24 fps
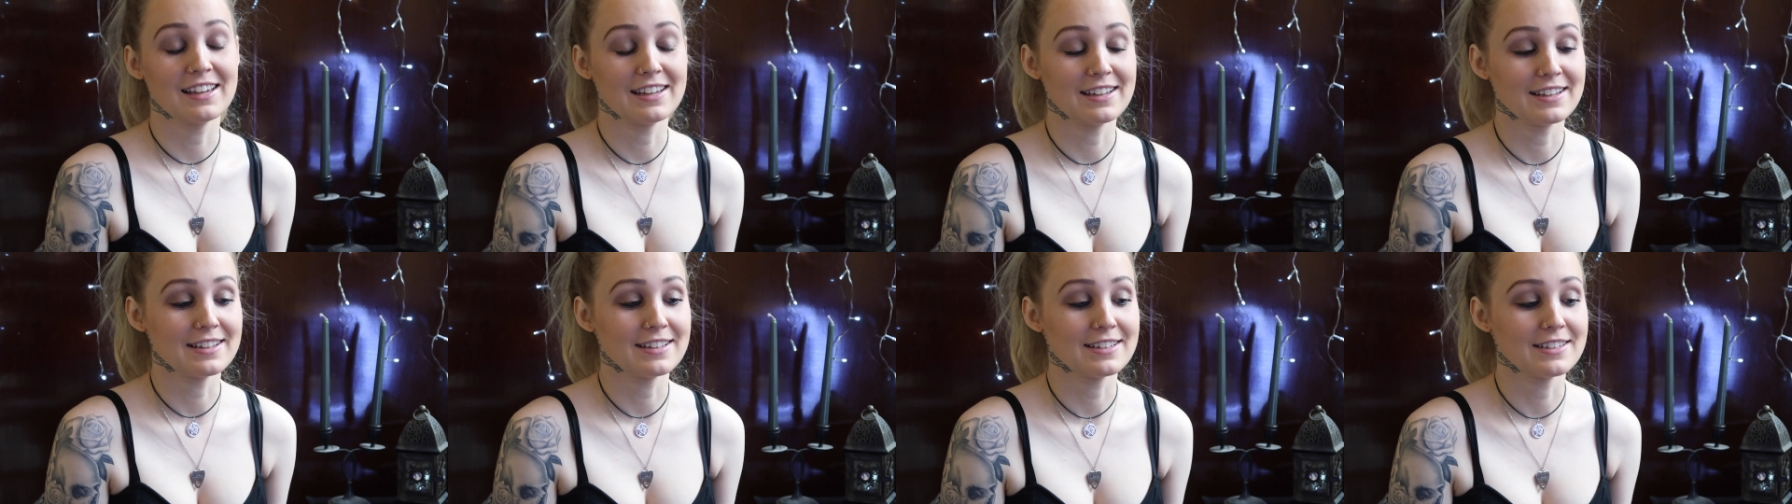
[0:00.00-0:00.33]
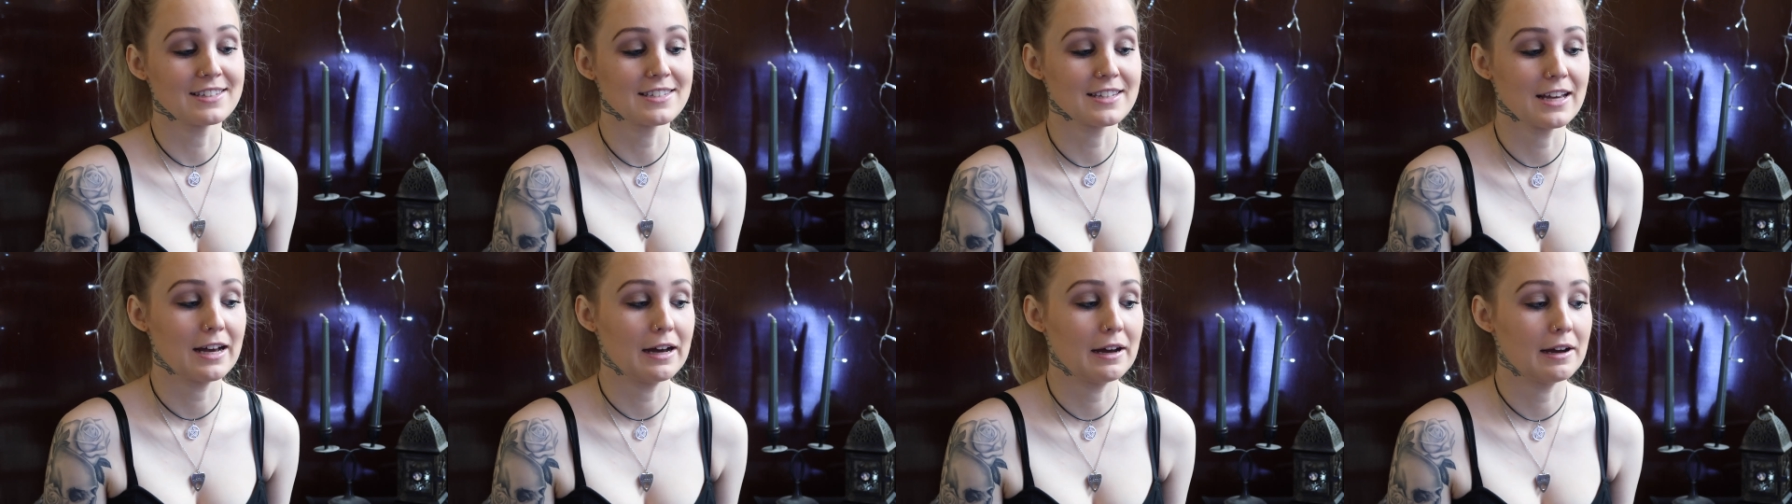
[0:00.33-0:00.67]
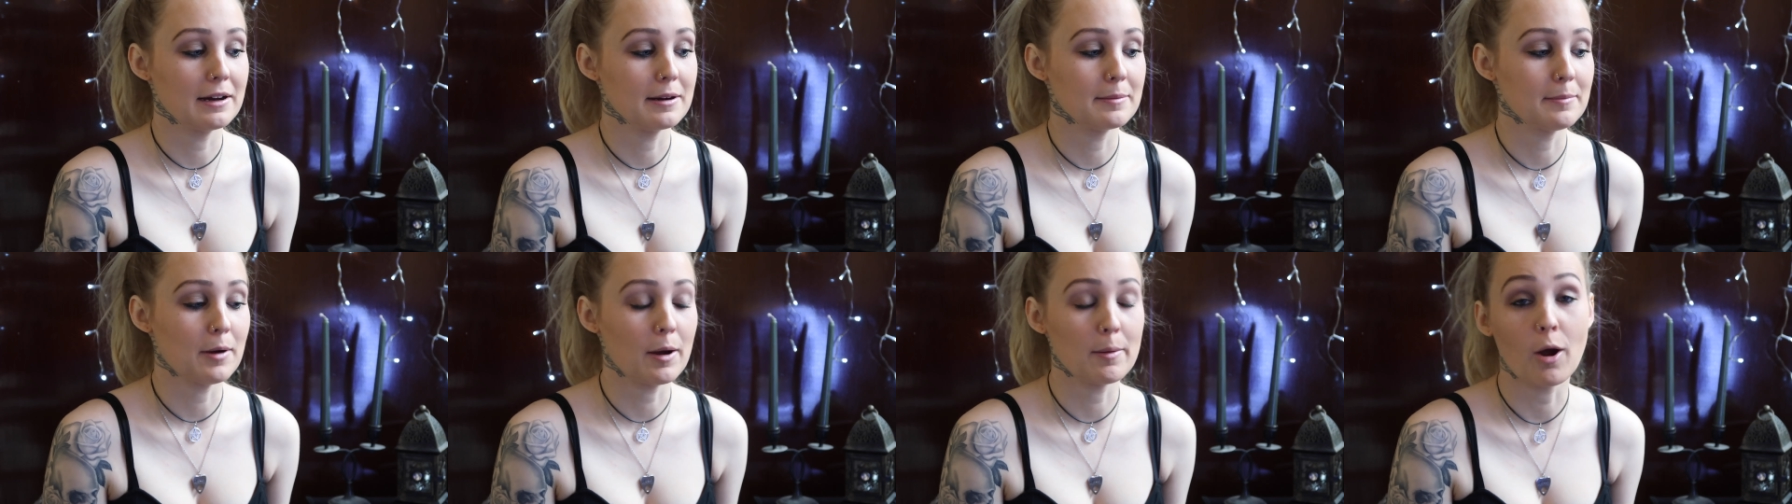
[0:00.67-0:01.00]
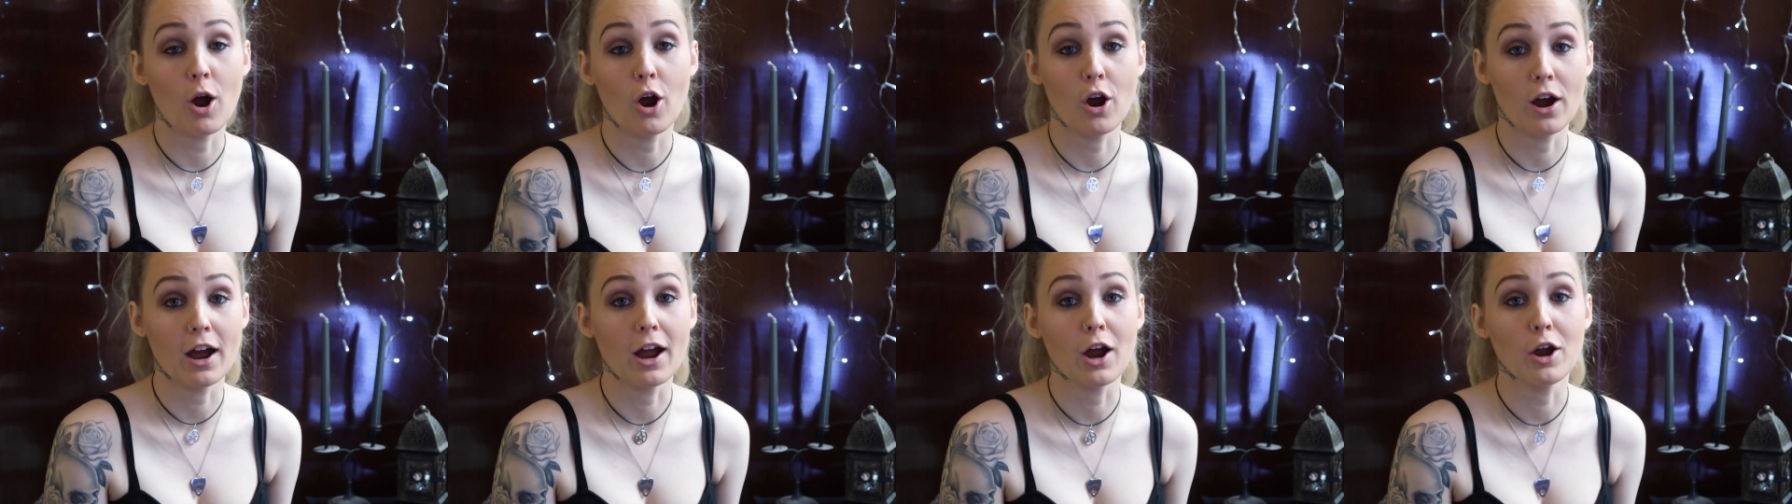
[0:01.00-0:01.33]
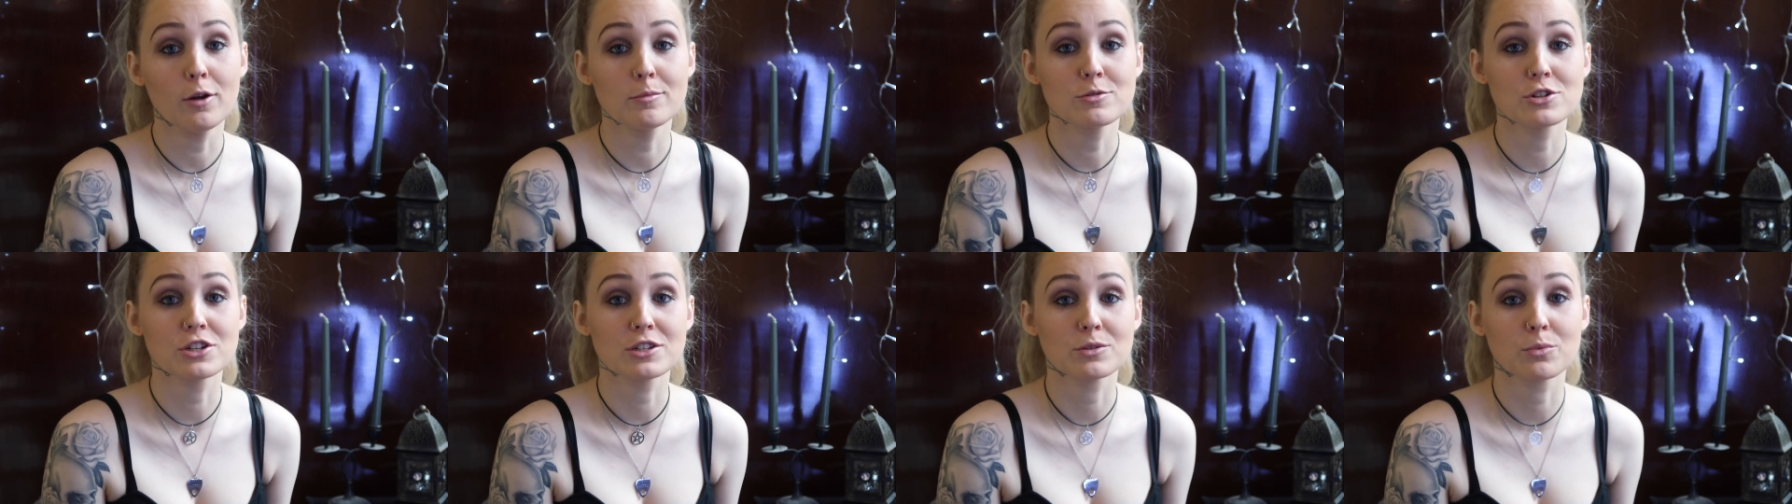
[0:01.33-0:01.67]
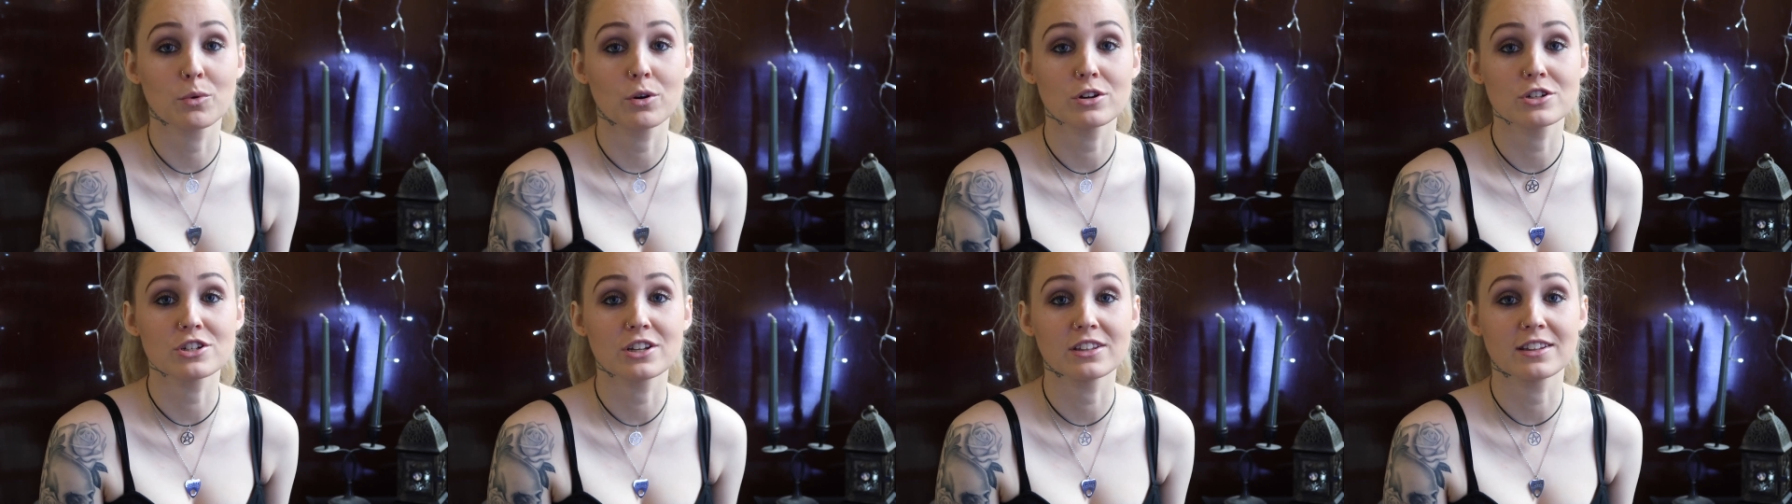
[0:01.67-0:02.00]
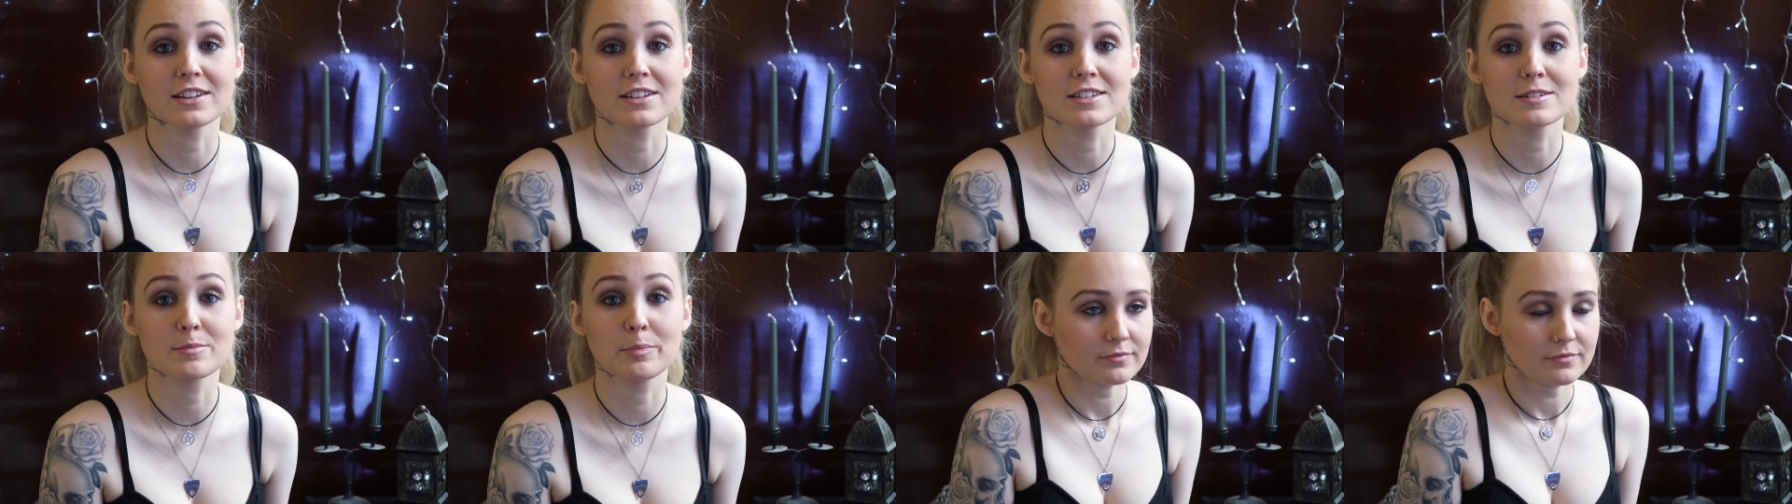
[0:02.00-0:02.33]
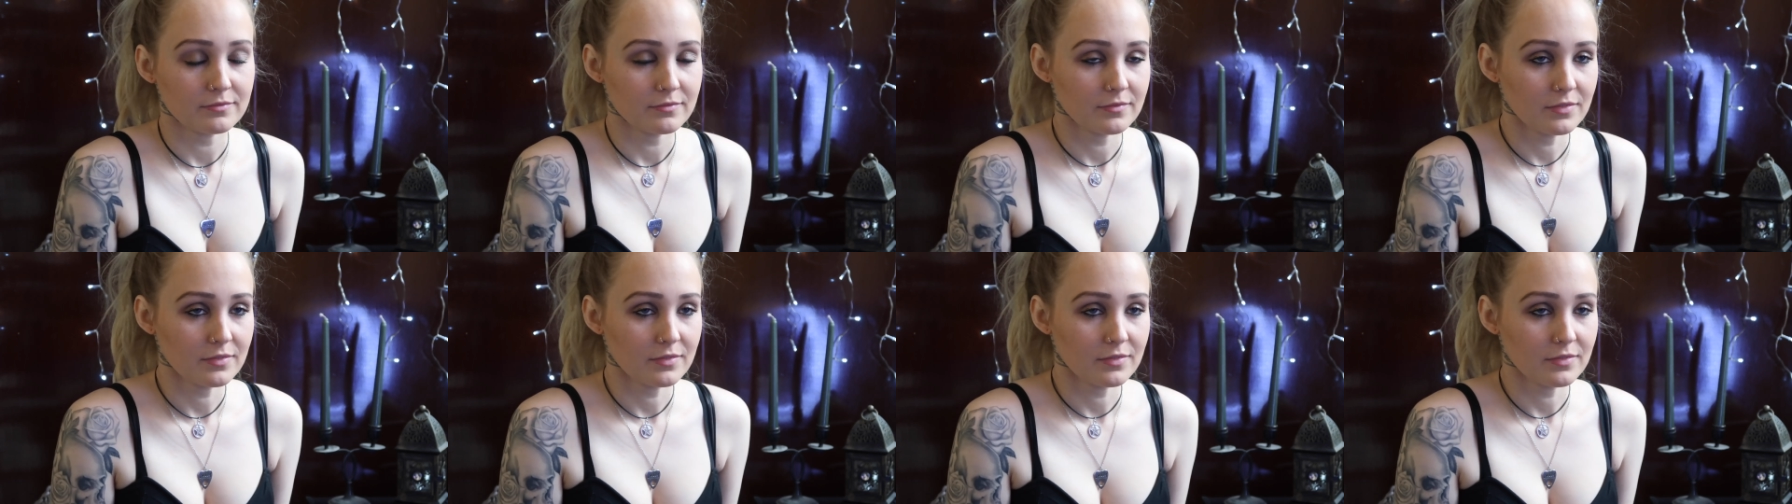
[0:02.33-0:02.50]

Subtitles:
is, I hope she's watching this.